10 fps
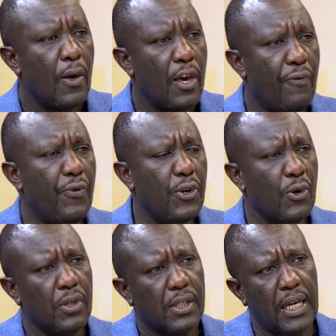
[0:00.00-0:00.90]
If we
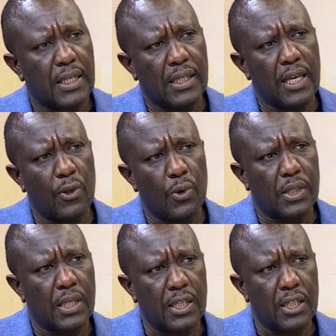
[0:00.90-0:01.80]
don't start seeing those
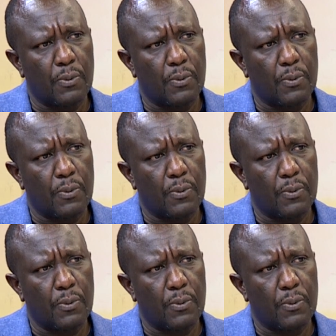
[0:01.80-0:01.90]
things in